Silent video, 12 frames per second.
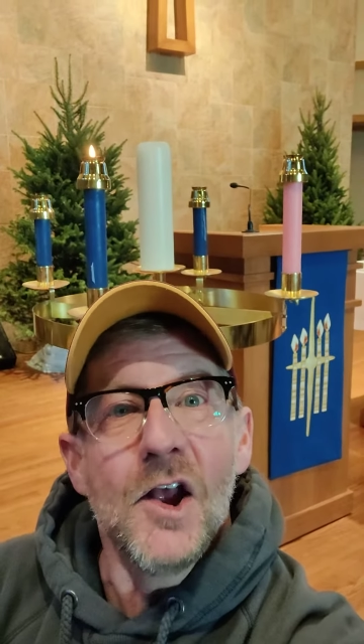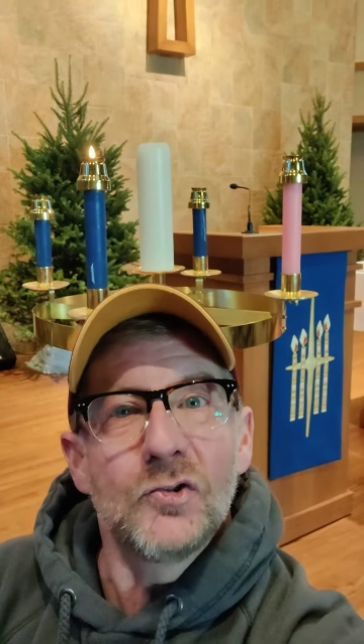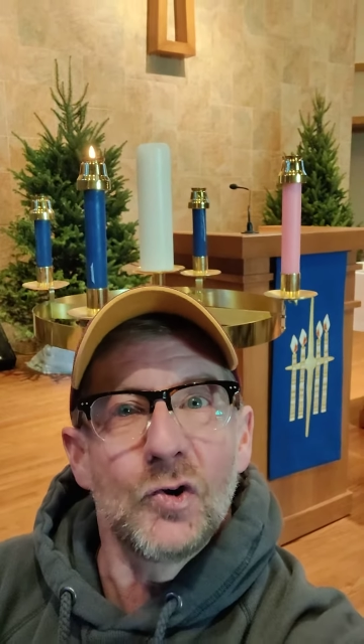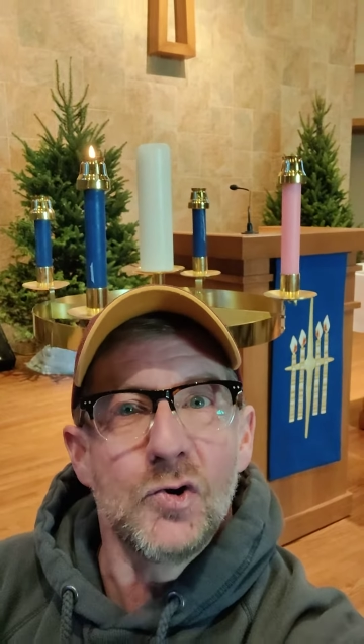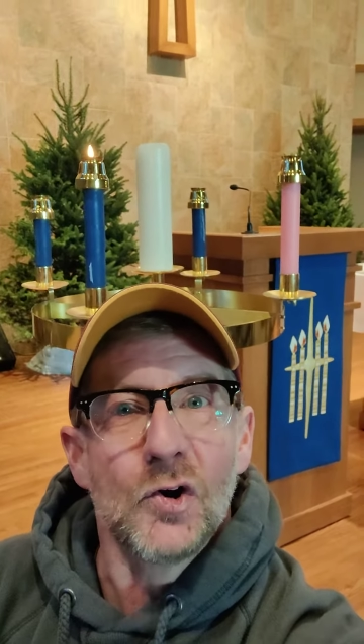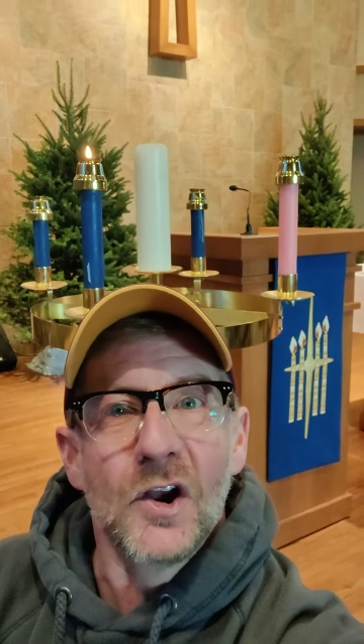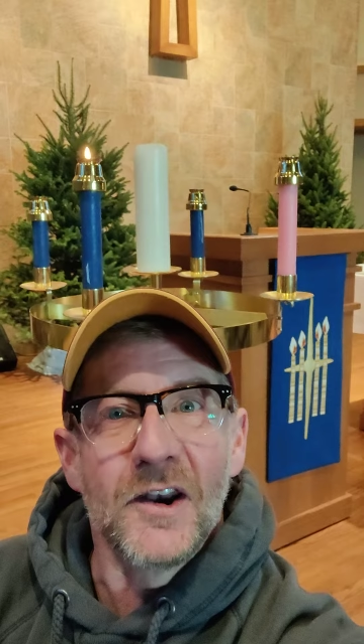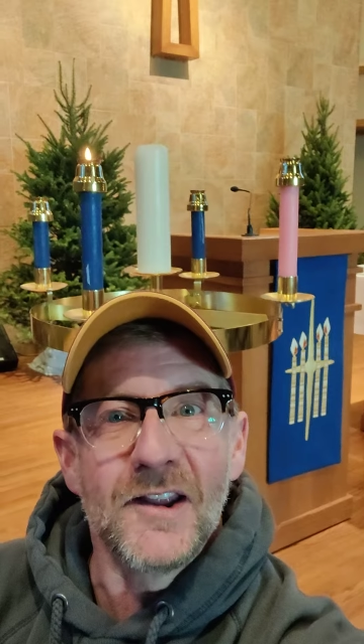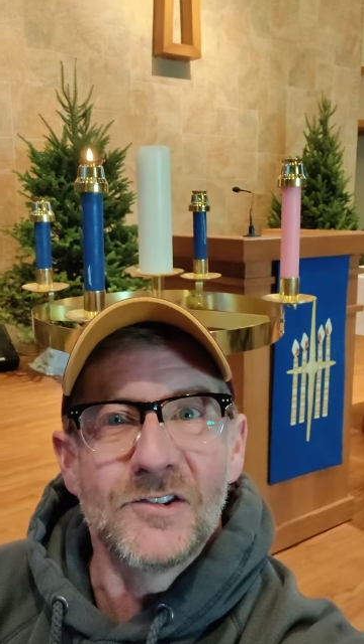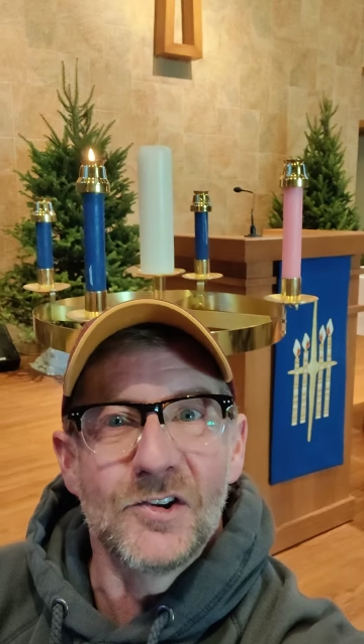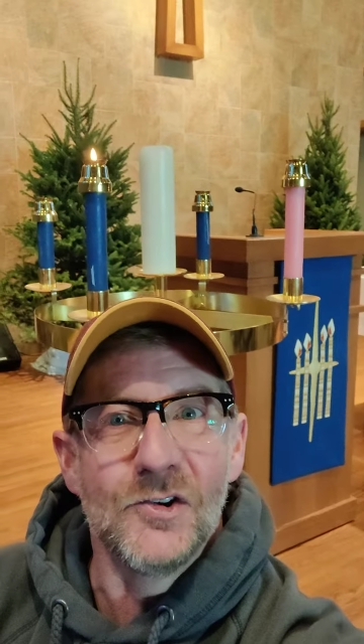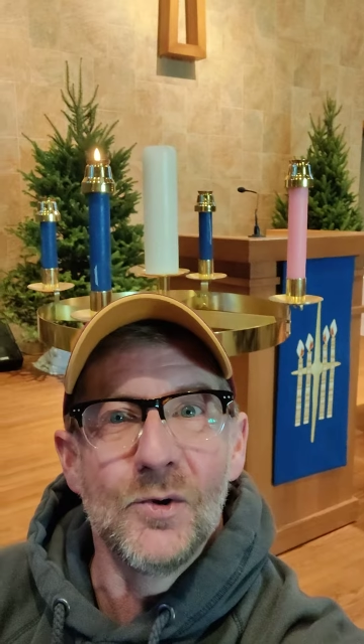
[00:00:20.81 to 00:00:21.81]
so you're going to
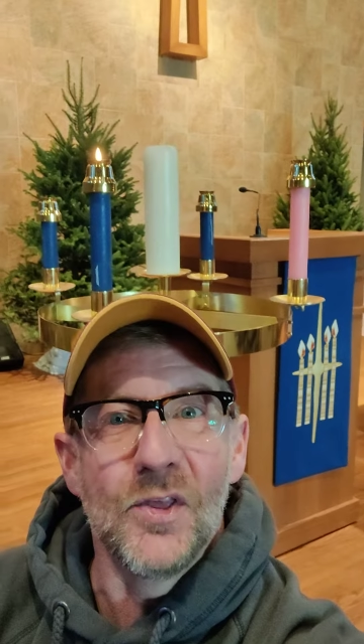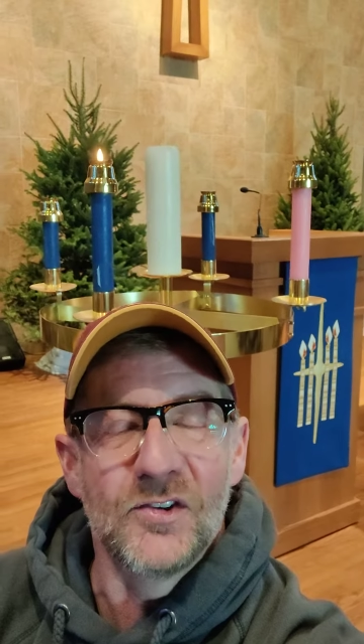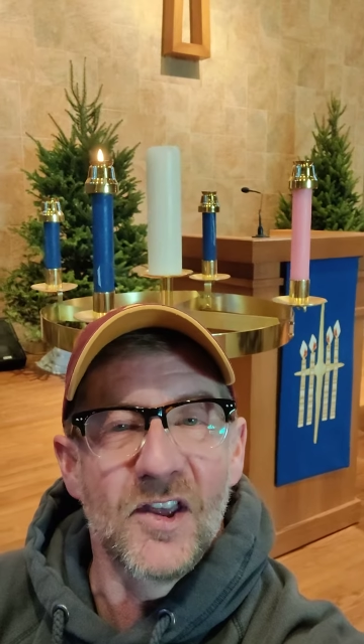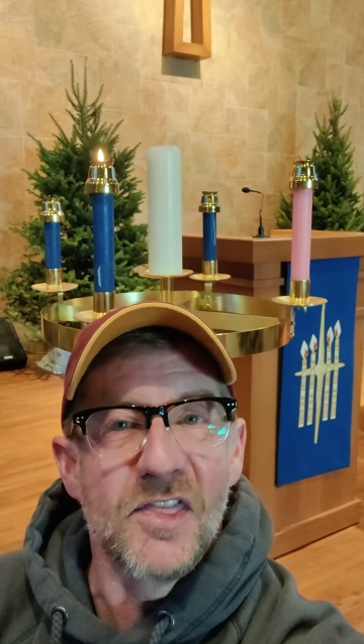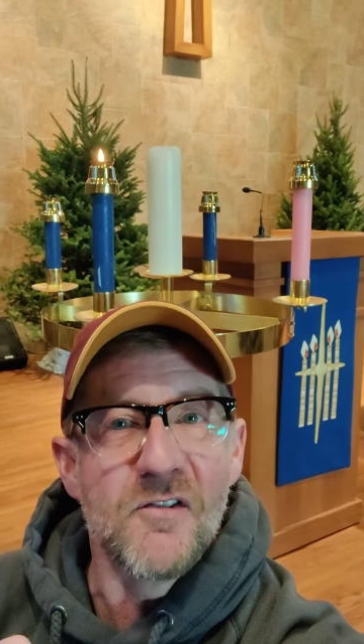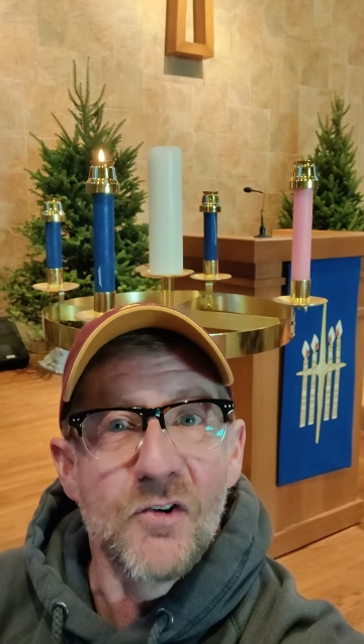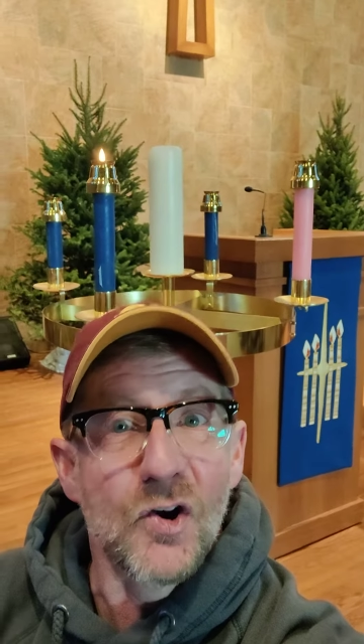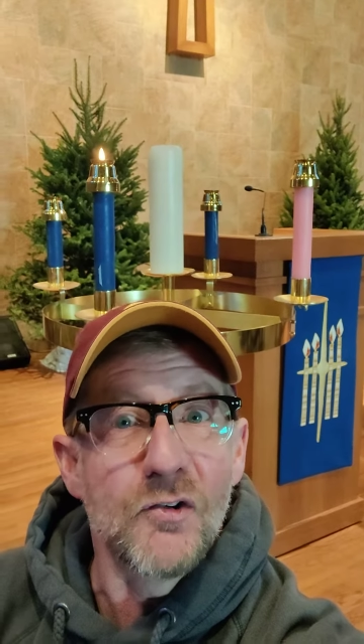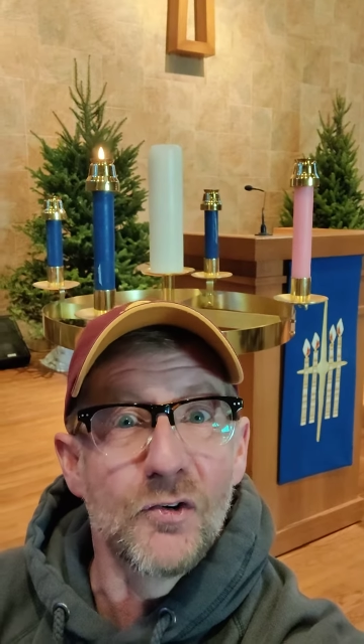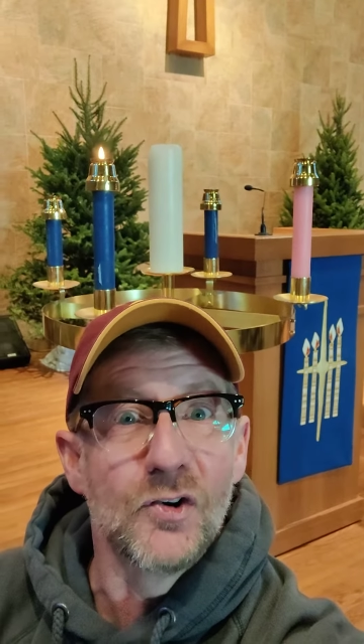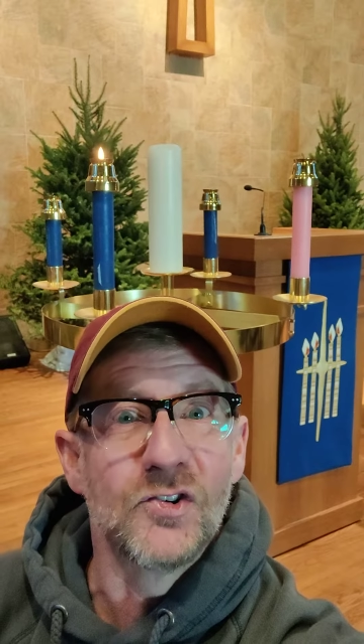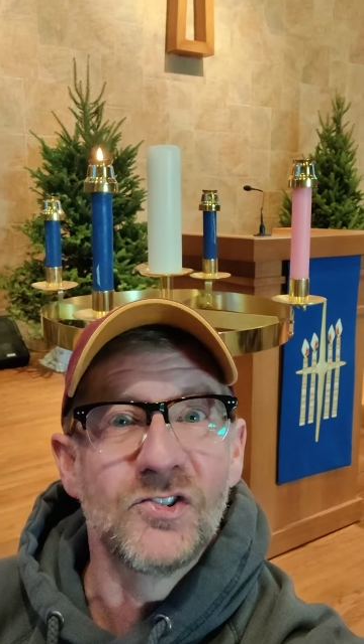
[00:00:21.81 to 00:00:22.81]
get to do this on the very
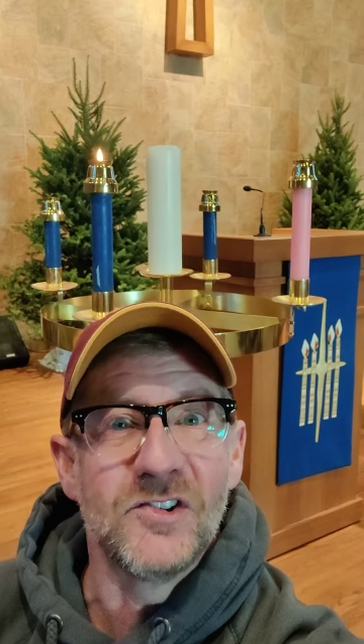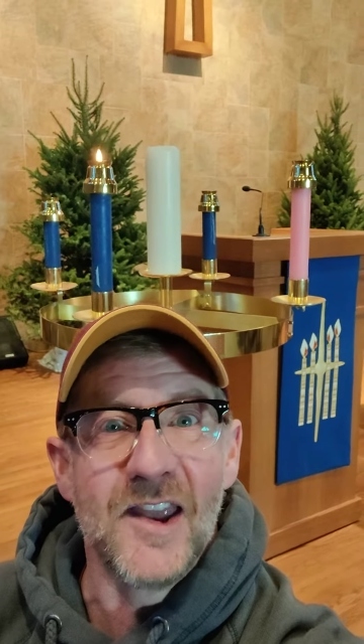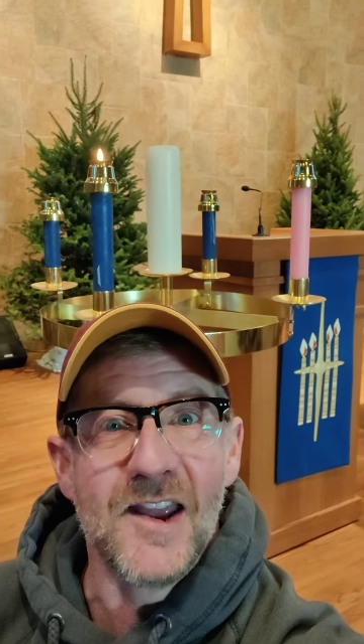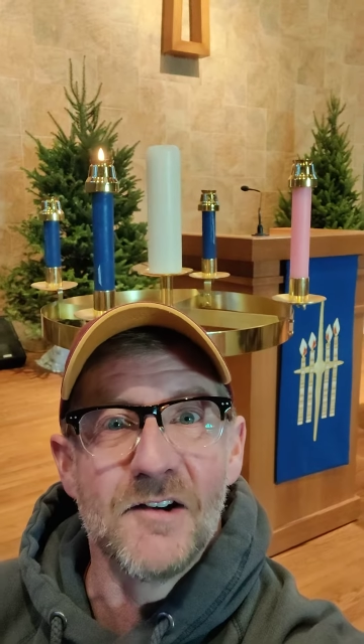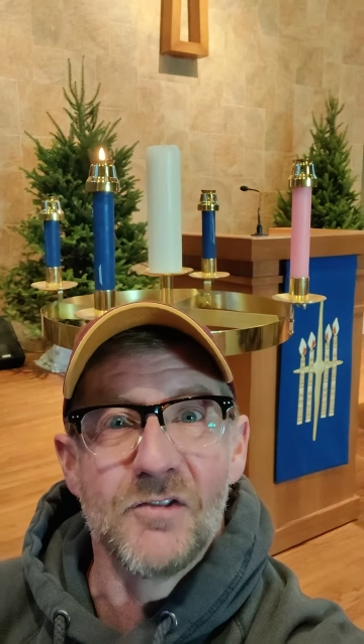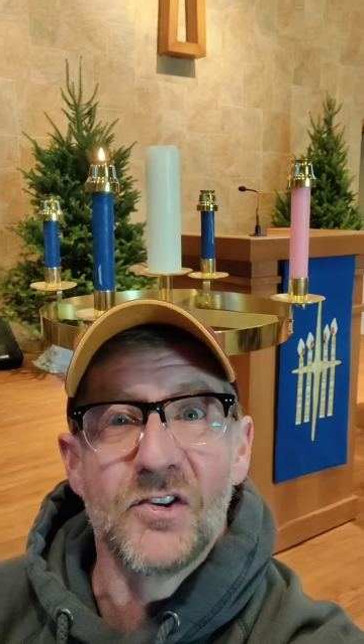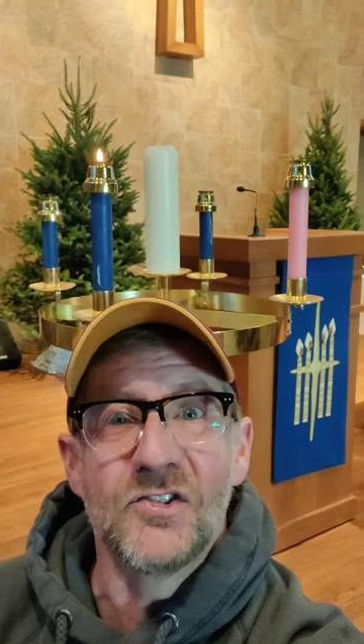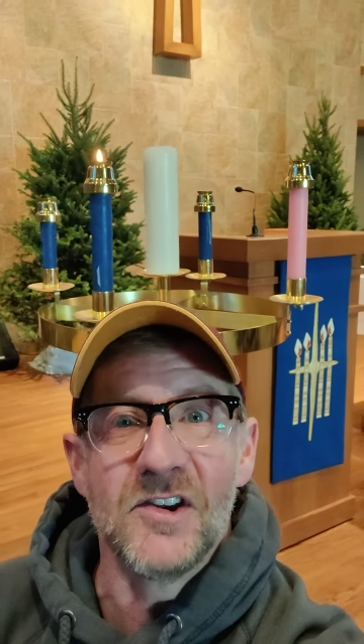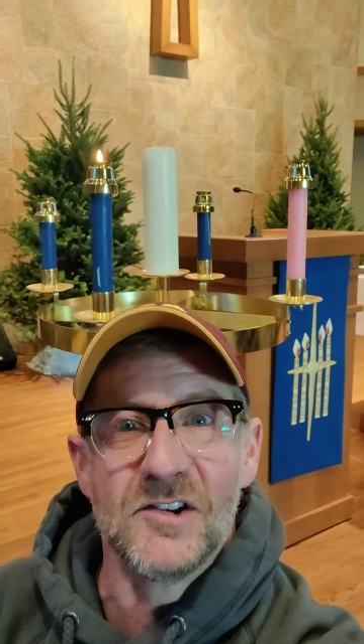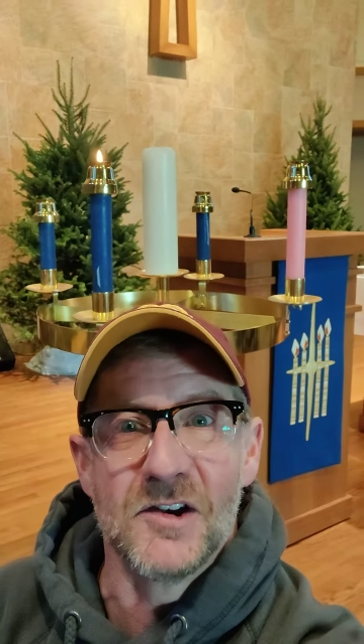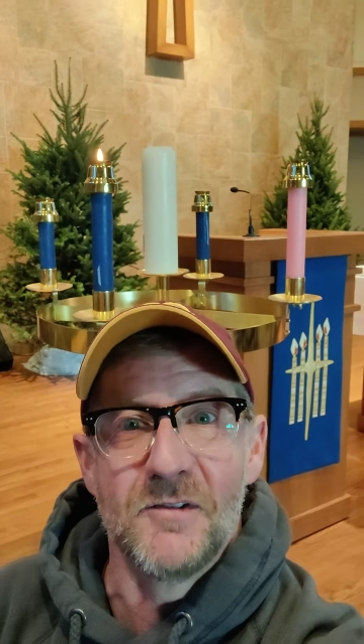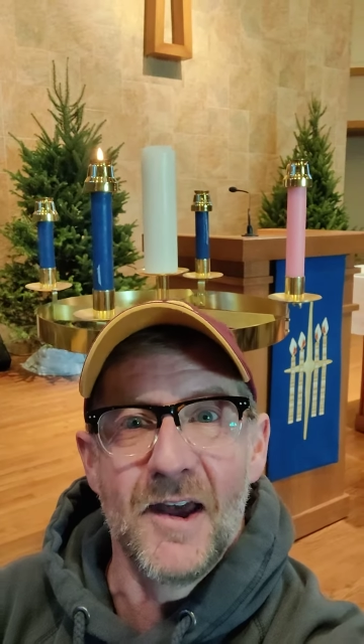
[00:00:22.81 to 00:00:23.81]
first day of the
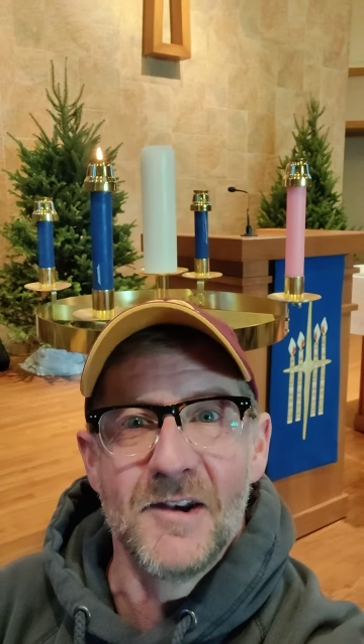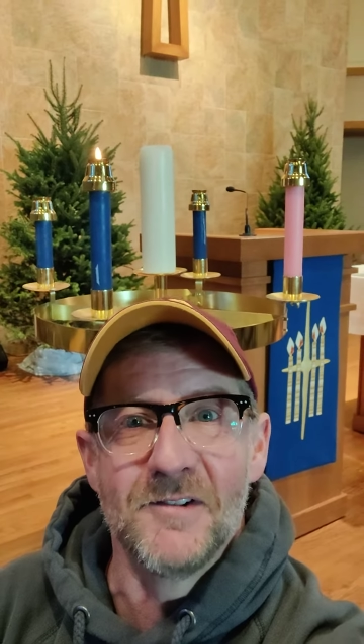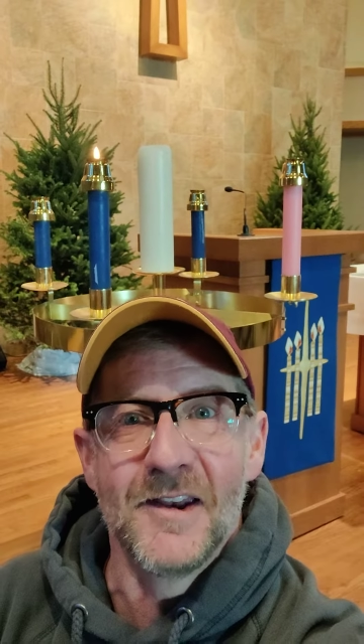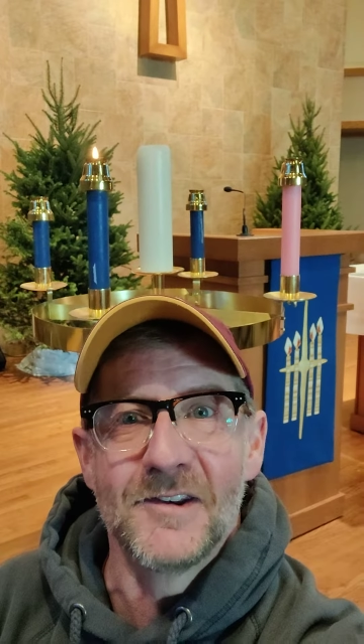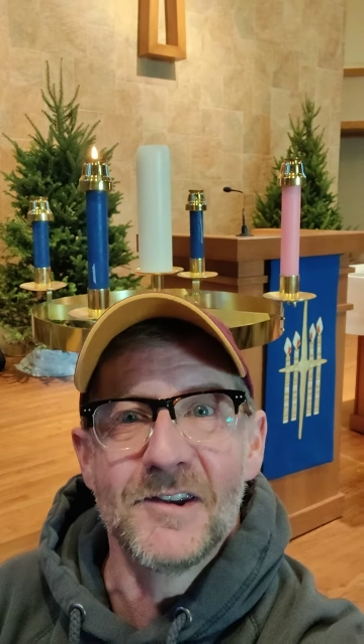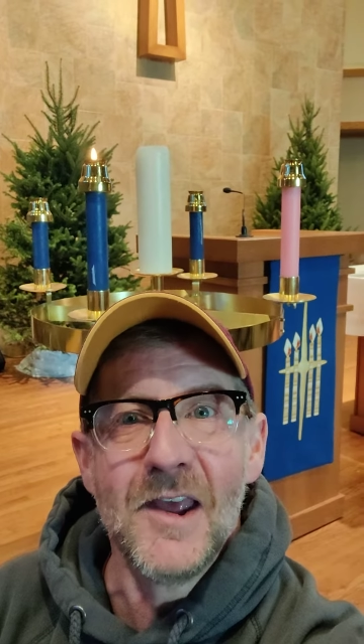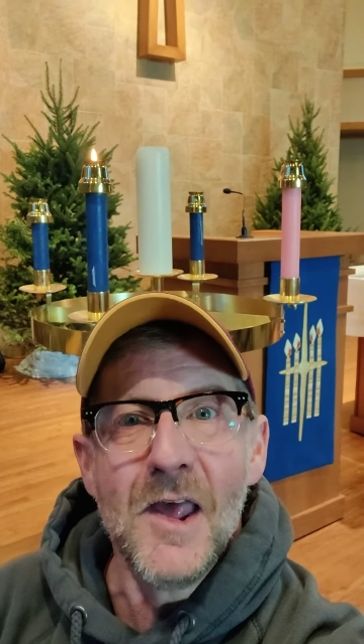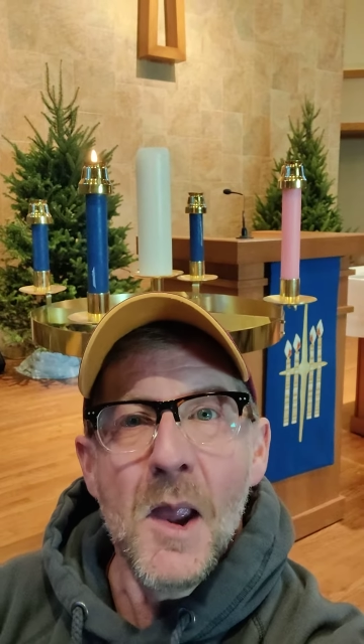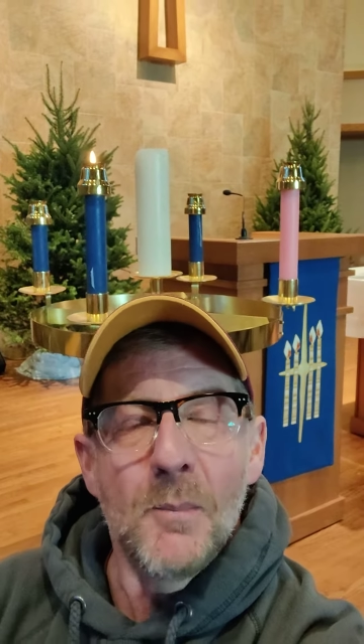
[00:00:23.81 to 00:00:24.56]
season of Advent.